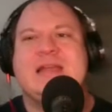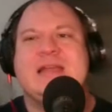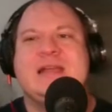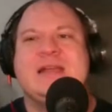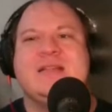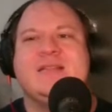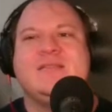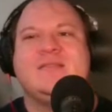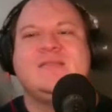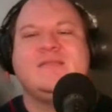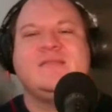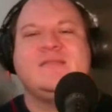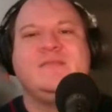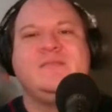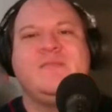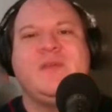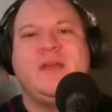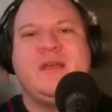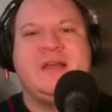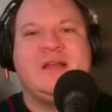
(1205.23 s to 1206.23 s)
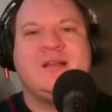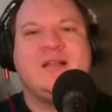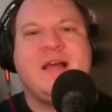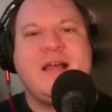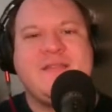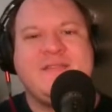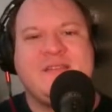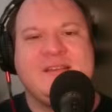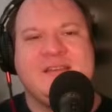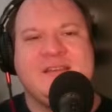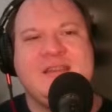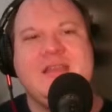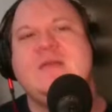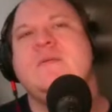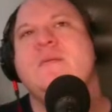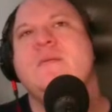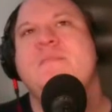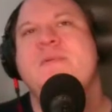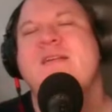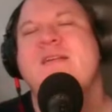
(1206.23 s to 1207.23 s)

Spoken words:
It's a classic team